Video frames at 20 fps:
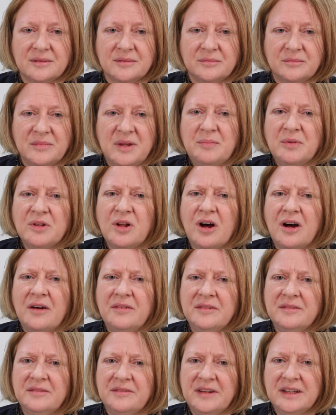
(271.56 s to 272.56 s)
People
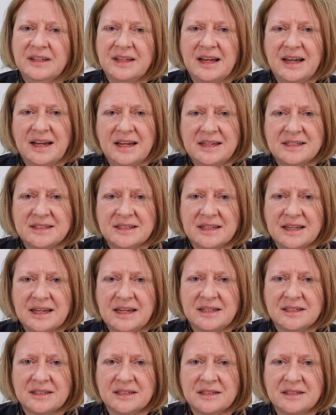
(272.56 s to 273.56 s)
often feel
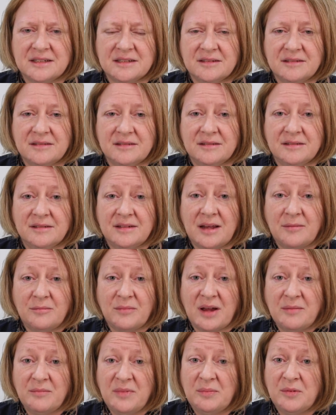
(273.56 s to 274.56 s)
isolated. That
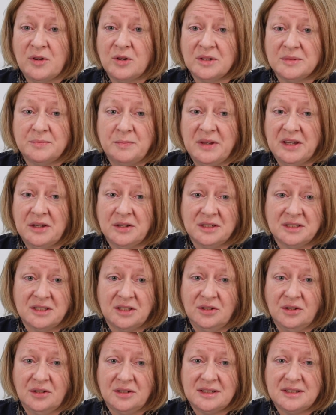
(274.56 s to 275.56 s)
might be because
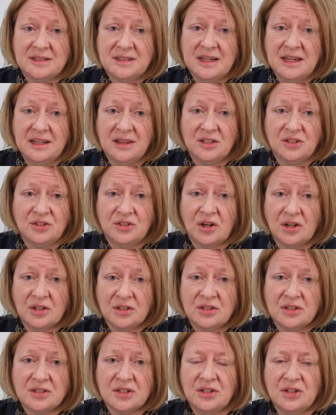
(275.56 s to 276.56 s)
they're not seeing the
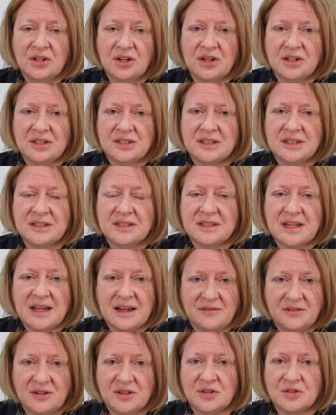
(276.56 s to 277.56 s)
doctors and nurses
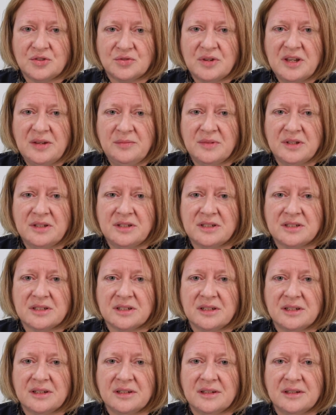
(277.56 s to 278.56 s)
after their treatment.
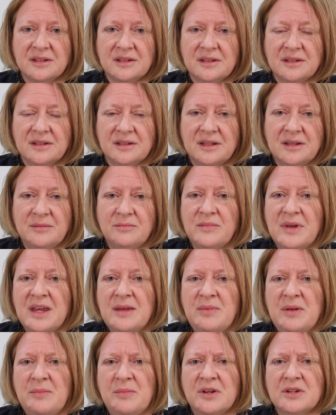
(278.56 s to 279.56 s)
It may
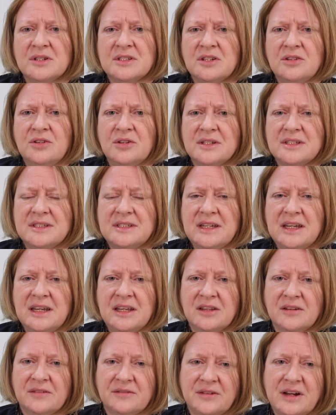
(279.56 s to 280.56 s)
be because they're not
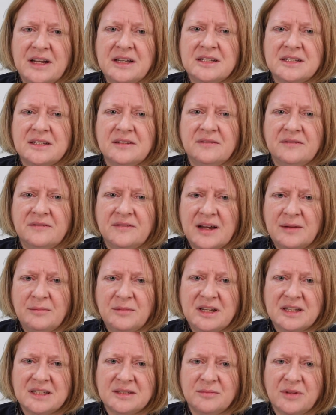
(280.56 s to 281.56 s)
seeing their friends and
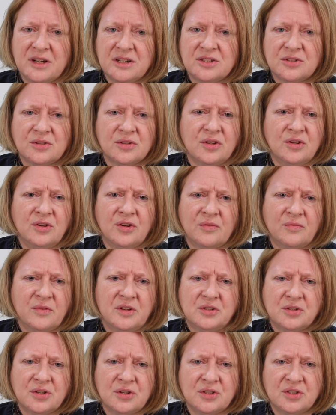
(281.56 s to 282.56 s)
family as much, or they're not
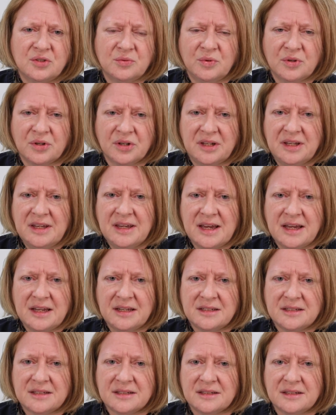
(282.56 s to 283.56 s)
returned to work
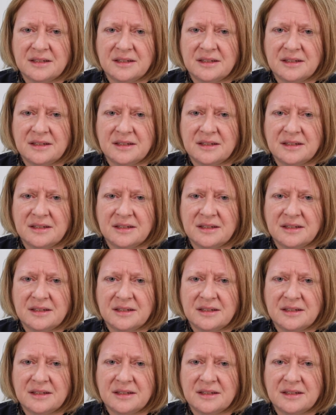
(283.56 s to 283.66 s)
yet.